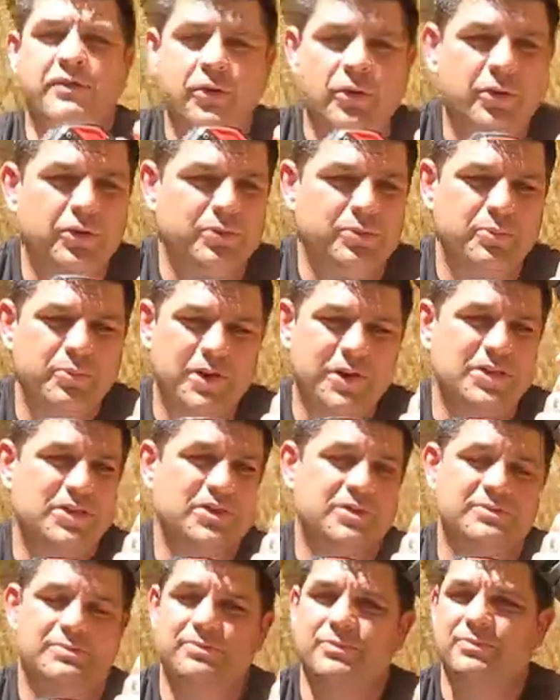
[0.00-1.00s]
volt,
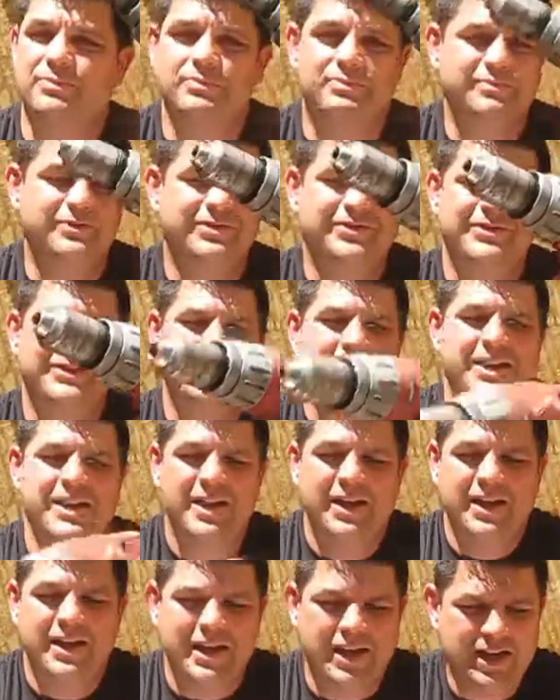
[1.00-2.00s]
which
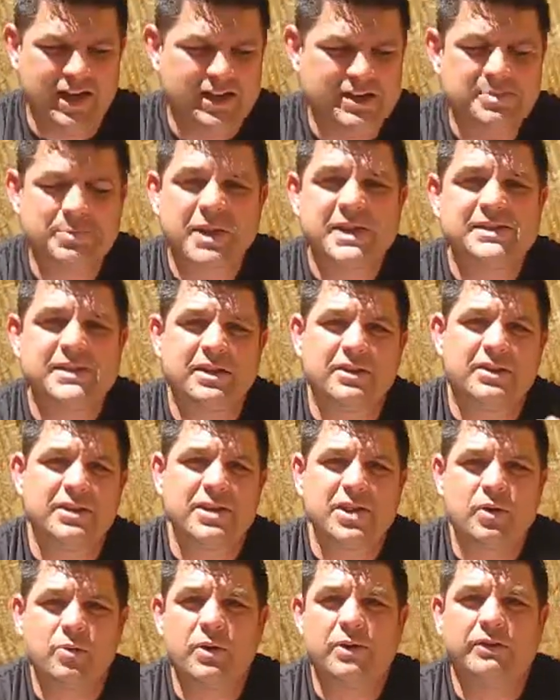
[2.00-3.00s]
it's basically the
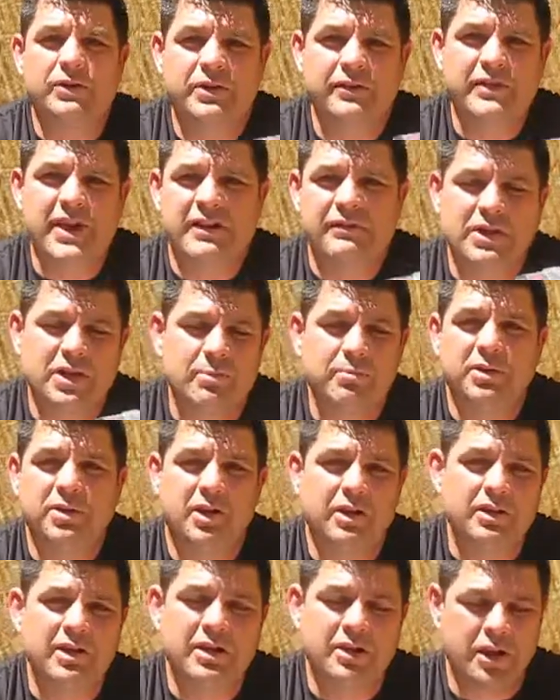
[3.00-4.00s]
equivalent of having a
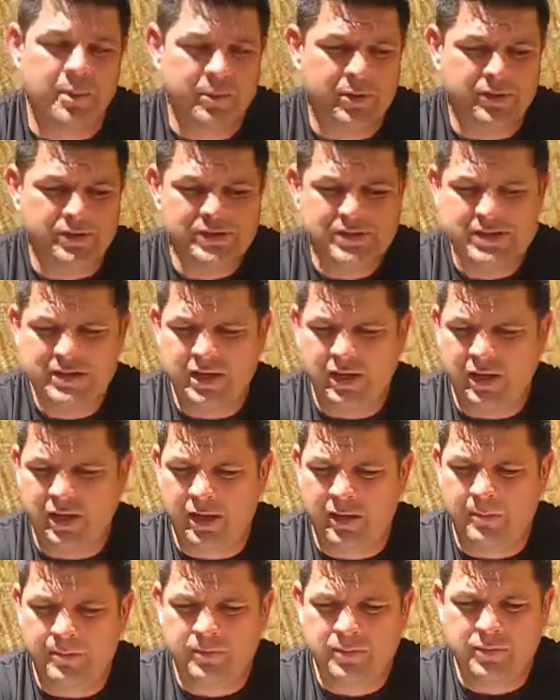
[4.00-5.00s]
plug-in almost.
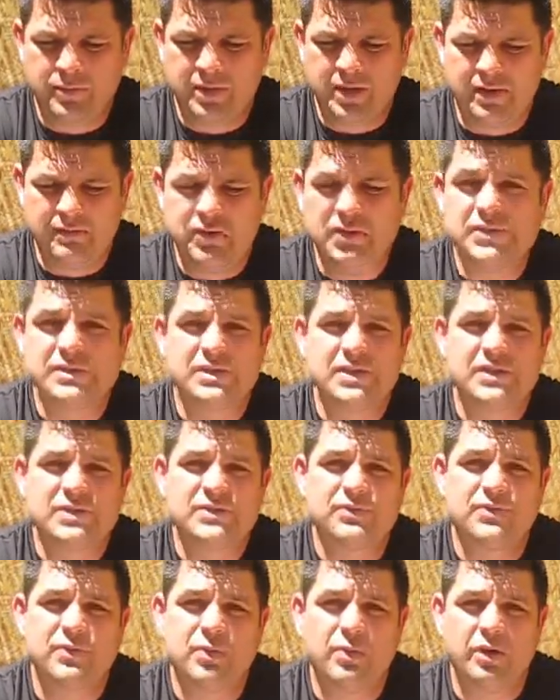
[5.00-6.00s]
I've used
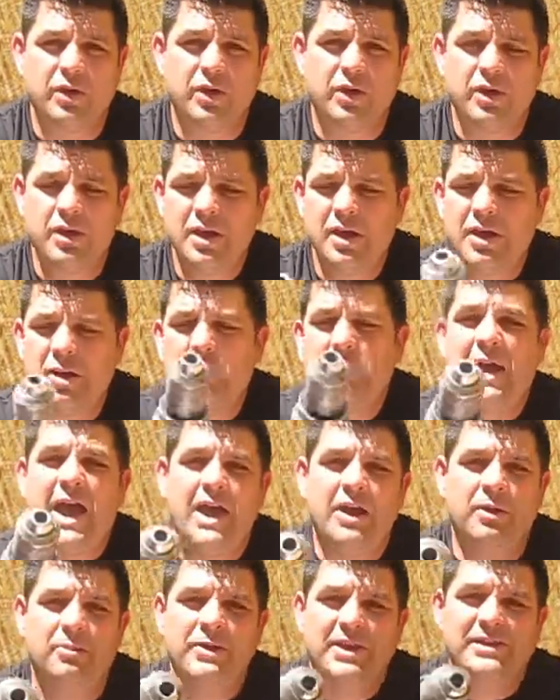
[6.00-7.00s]
this for
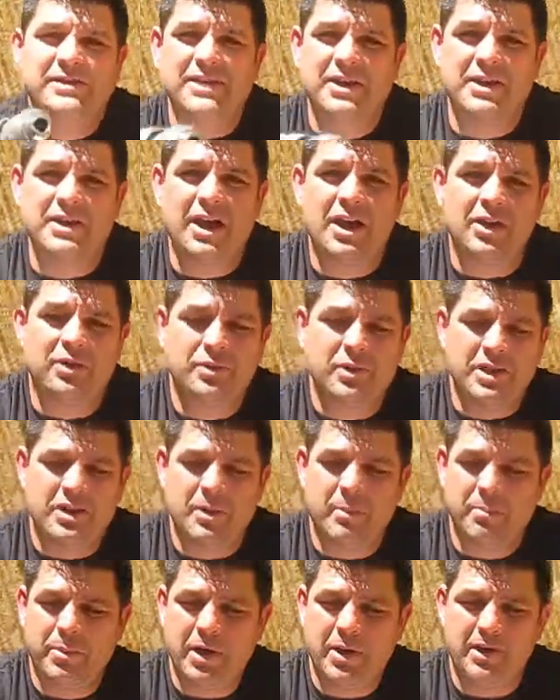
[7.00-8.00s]
paddle mixing concrete in
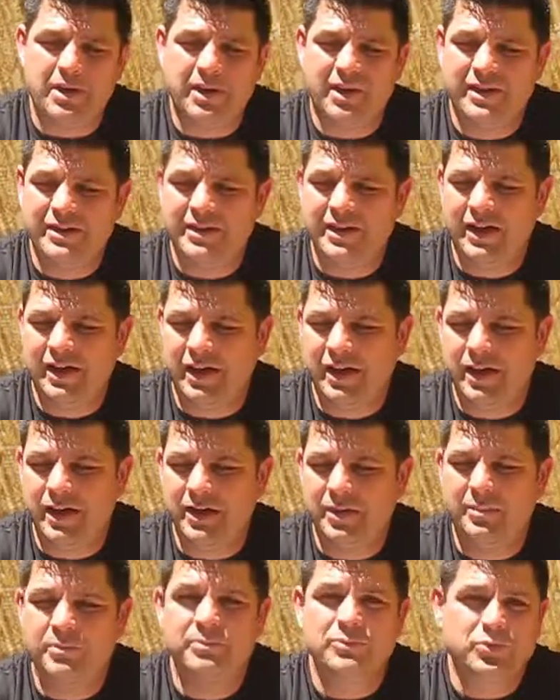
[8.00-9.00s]
a bucket,
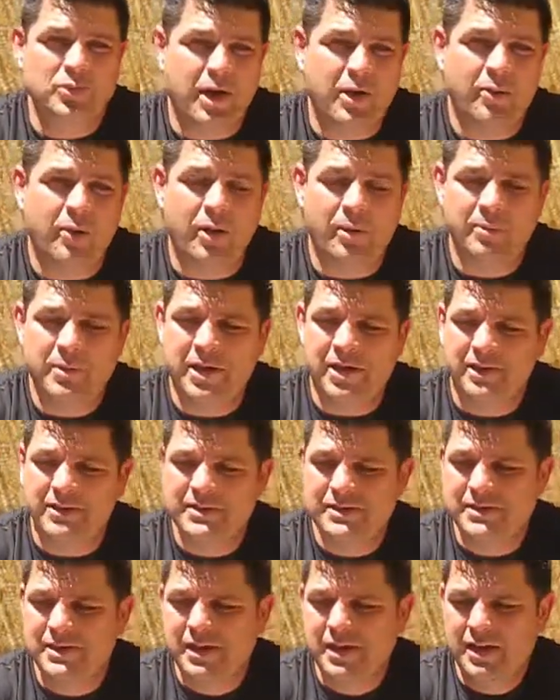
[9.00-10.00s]
drywall
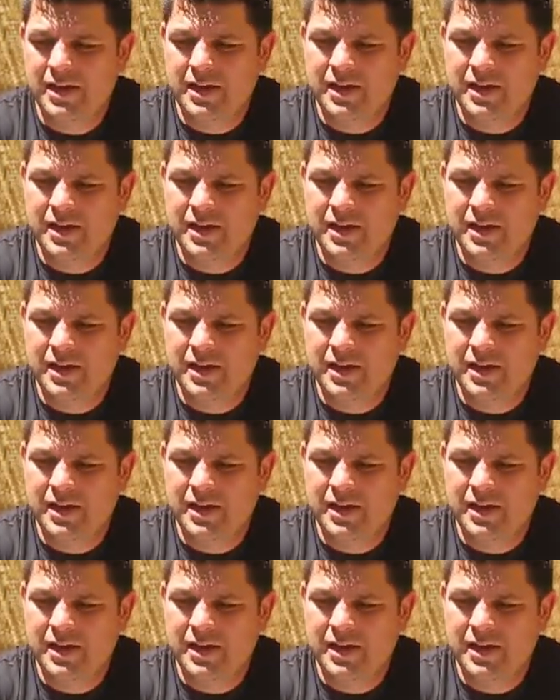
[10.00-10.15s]
mix,